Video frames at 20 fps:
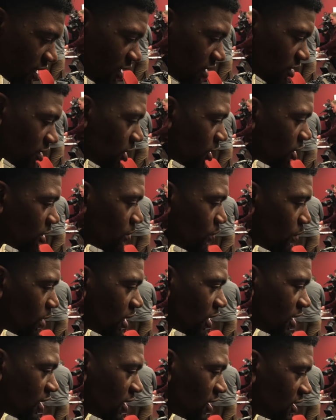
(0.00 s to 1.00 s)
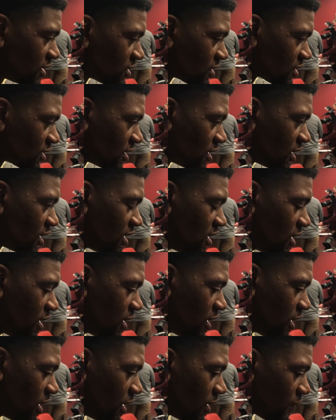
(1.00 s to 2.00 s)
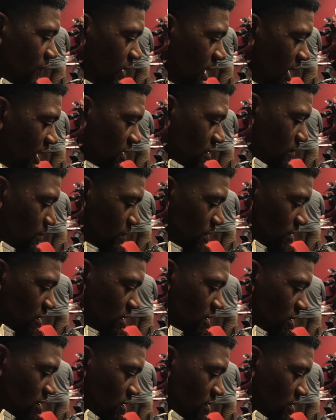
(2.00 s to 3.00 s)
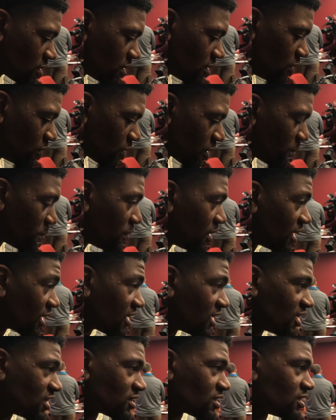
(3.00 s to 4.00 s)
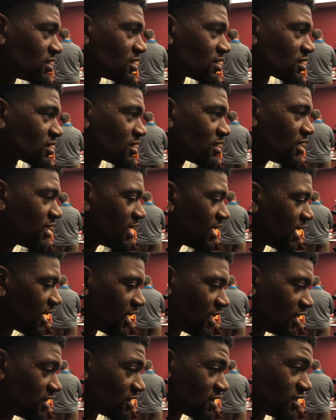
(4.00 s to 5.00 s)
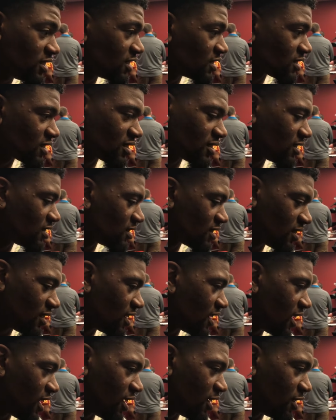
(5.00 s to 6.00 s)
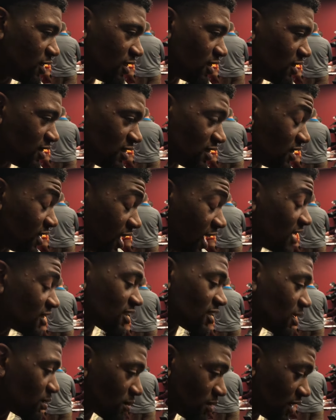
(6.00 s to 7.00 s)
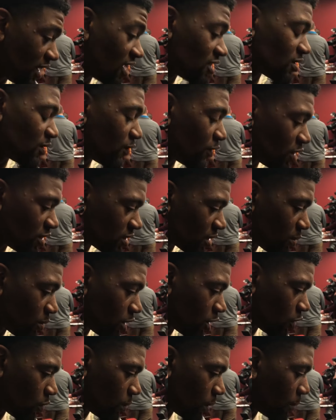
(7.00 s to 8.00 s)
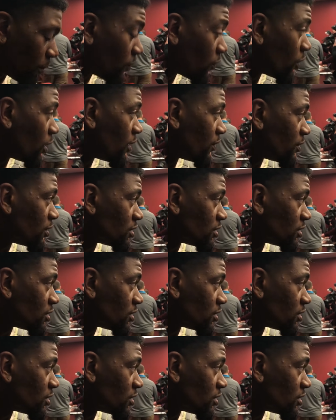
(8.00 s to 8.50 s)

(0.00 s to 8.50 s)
8:31. It's if God's with us, who can be against us? And it's just that's a verse I'm going to remember forever.